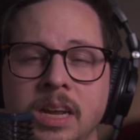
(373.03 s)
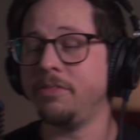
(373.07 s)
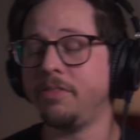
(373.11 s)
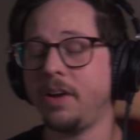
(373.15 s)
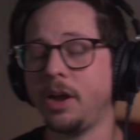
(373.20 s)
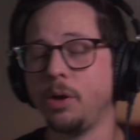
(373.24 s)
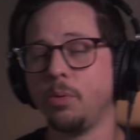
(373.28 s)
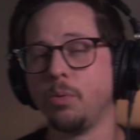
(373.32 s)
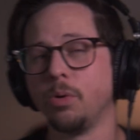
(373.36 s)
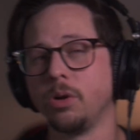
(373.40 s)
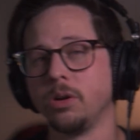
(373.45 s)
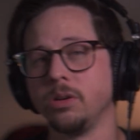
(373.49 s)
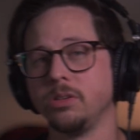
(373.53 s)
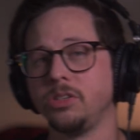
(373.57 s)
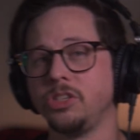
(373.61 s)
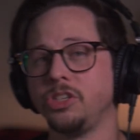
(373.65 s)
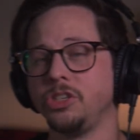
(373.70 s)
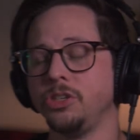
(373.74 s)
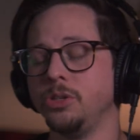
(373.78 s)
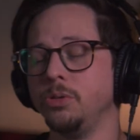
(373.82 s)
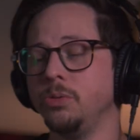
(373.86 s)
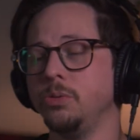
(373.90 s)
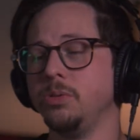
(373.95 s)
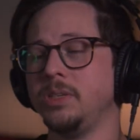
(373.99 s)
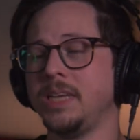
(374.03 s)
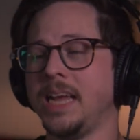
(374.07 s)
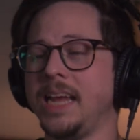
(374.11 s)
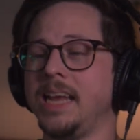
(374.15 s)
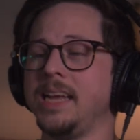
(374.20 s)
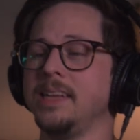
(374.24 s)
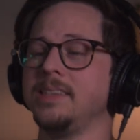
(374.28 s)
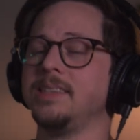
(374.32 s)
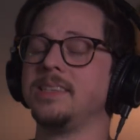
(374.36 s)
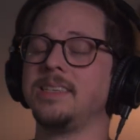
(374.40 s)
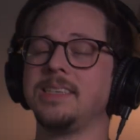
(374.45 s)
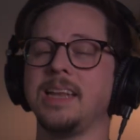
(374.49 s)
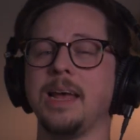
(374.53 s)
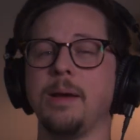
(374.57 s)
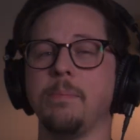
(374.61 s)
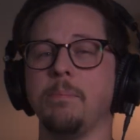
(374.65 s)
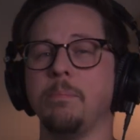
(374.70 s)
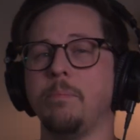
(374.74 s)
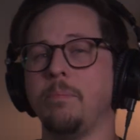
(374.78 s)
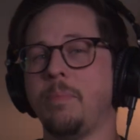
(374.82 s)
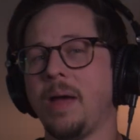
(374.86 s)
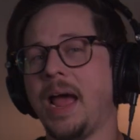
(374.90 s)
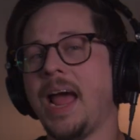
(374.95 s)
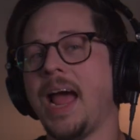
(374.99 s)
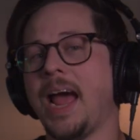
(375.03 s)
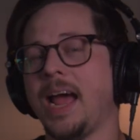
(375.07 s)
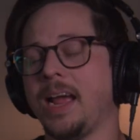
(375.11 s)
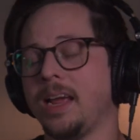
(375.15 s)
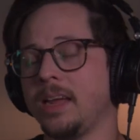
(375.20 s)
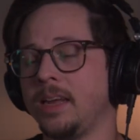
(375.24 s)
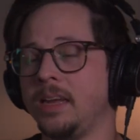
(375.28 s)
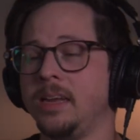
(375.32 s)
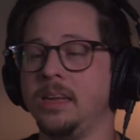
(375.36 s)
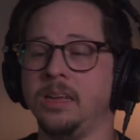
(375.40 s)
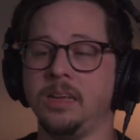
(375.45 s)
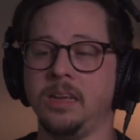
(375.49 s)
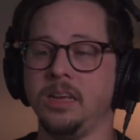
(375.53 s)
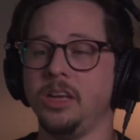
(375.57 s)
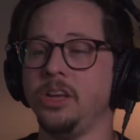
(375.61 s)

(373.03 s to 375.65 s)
If I were to take a step back,